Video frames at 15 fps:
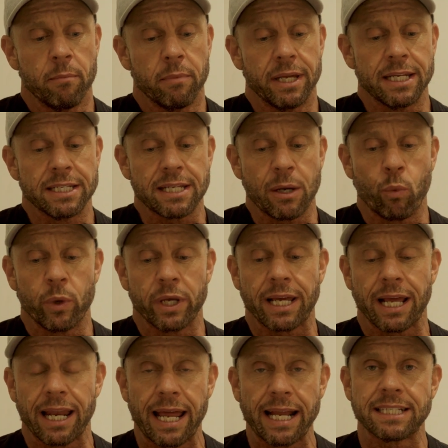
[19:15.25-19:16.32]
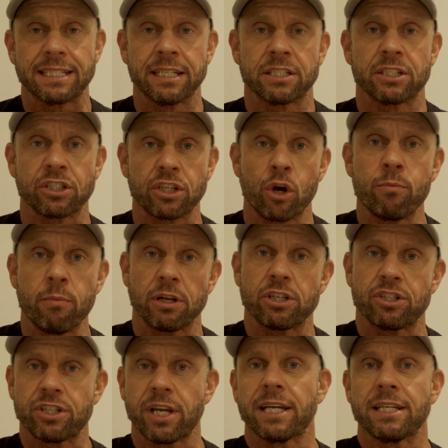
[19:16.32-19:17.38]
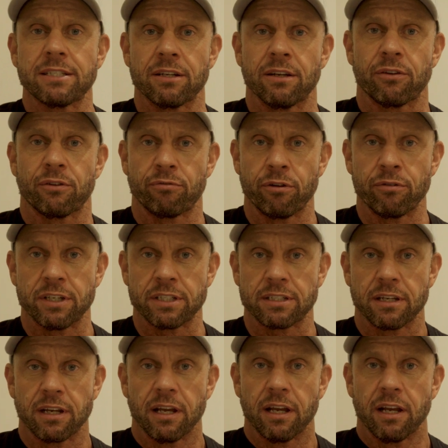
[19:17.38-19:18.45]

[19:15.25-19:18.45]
is that we collected so much data through this